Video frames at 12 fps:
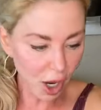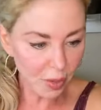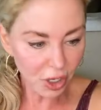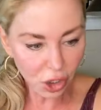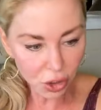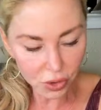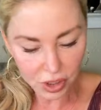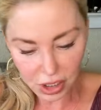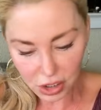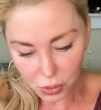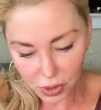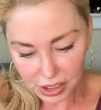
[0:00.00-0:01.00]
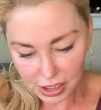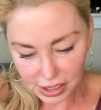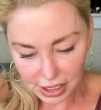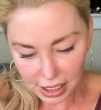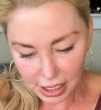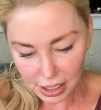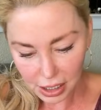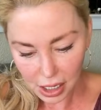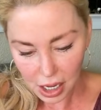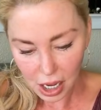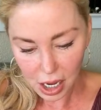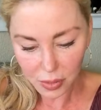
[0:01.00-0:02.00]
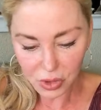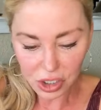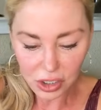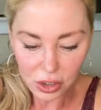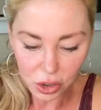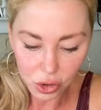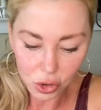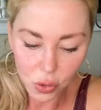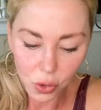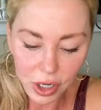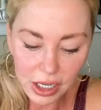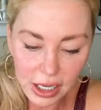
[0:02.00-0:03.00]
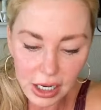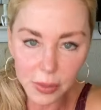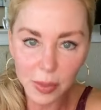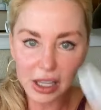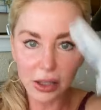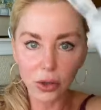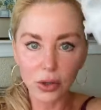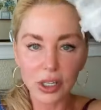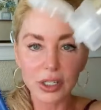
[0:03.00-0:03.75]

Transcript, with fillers: So I'm going to use this one today. I'm just squirting it in my little